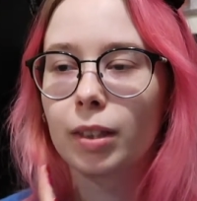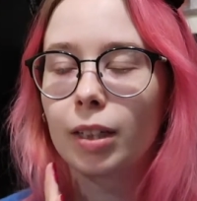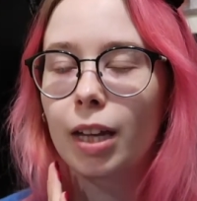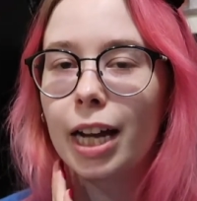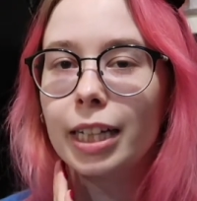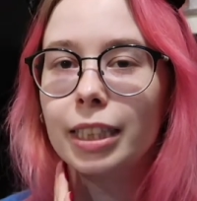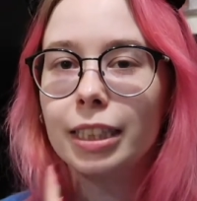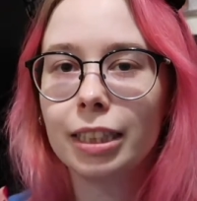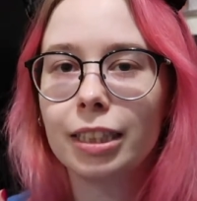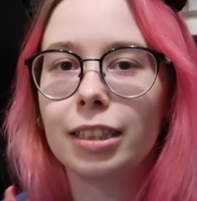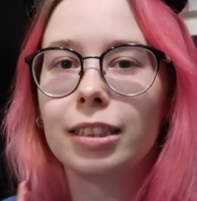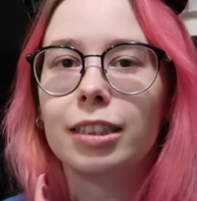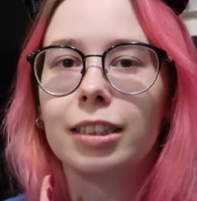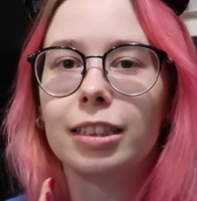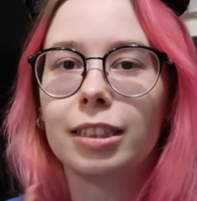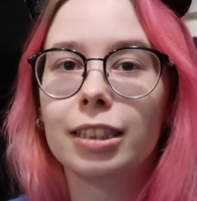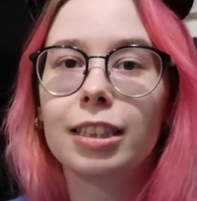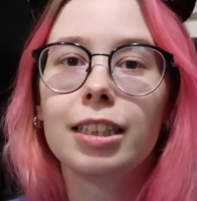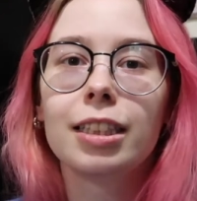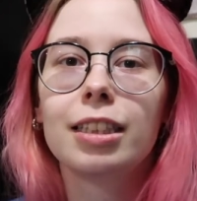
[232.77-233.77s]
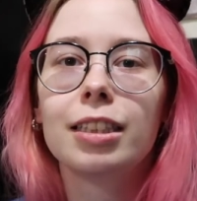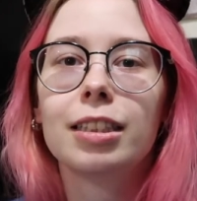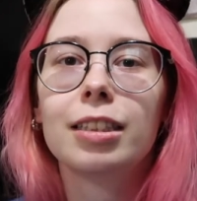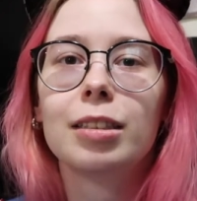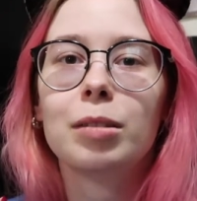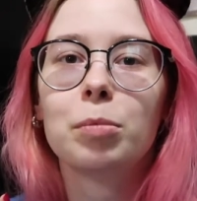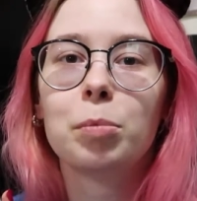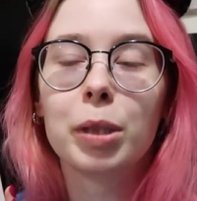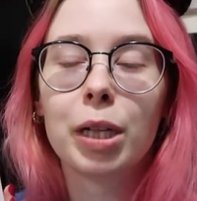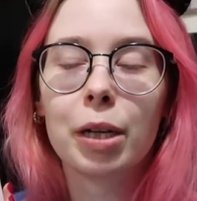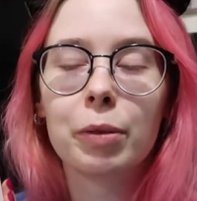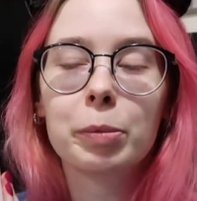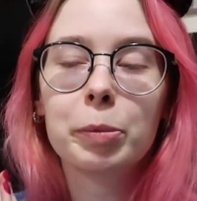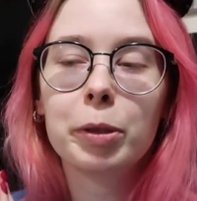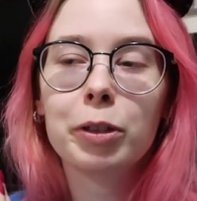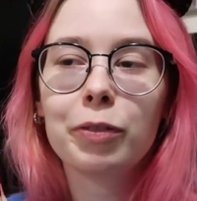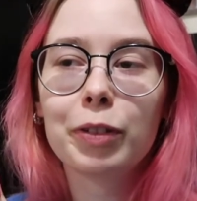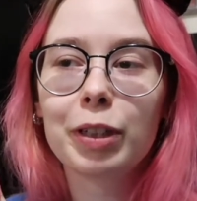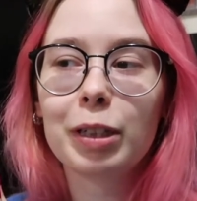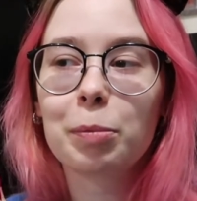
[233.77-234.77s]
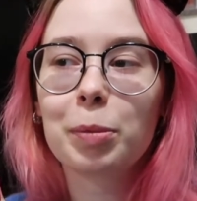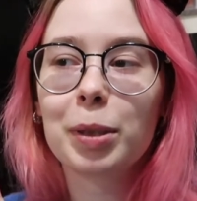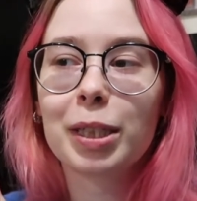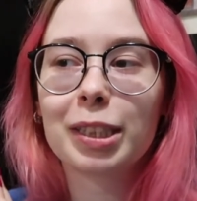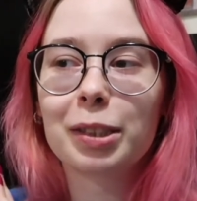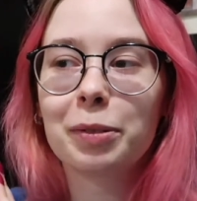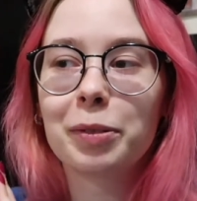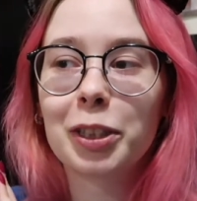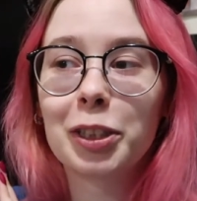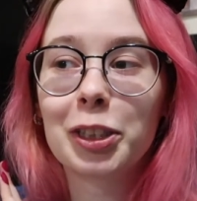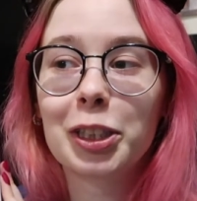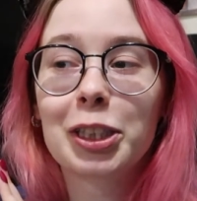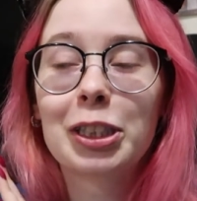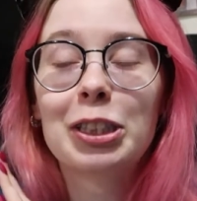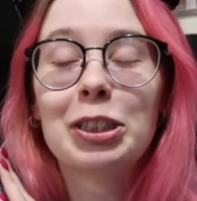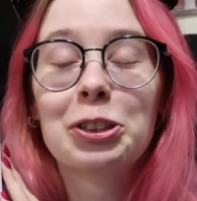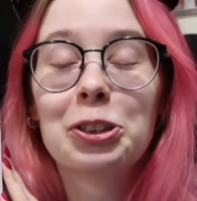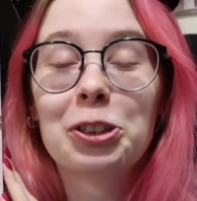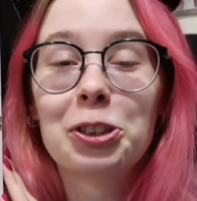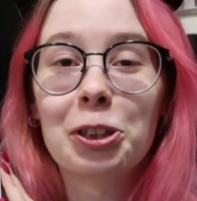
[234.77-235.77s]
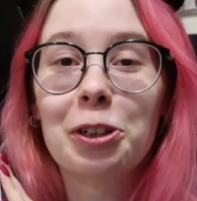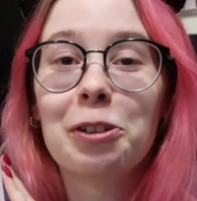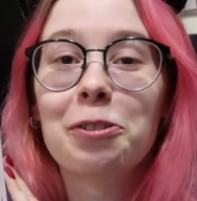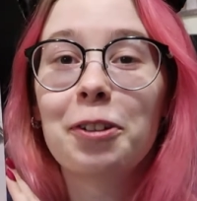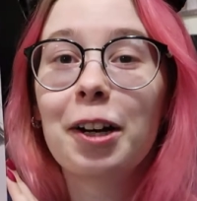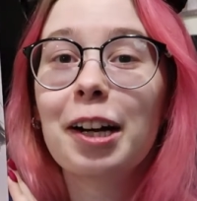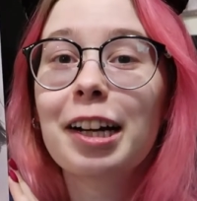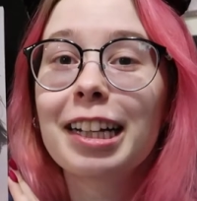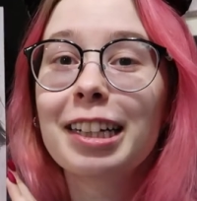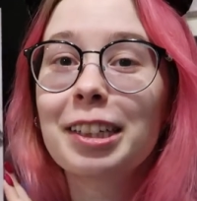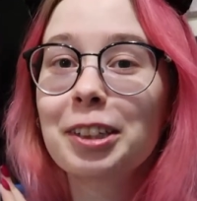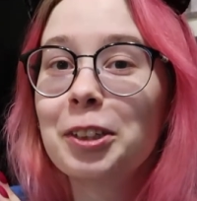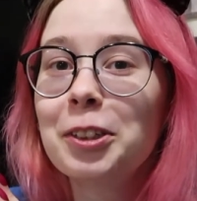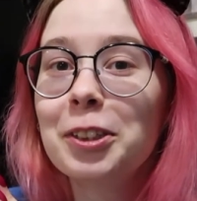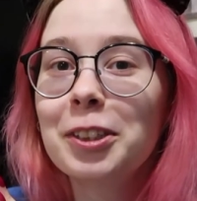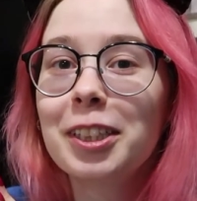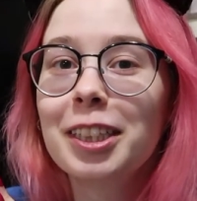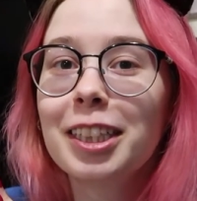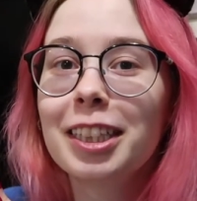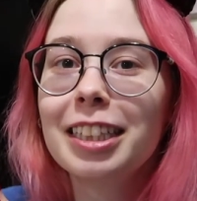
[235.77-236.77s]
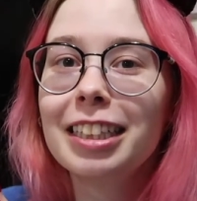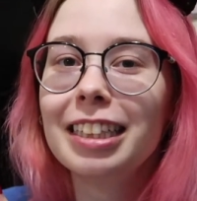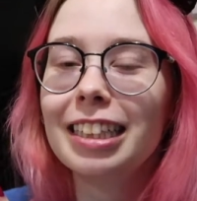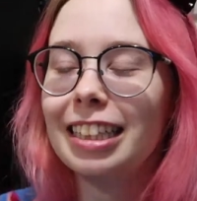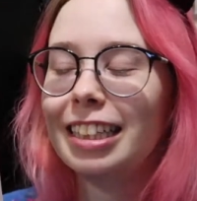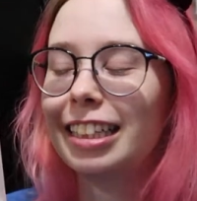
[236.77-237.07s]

I need to see become a movie because it would look so fucking cool.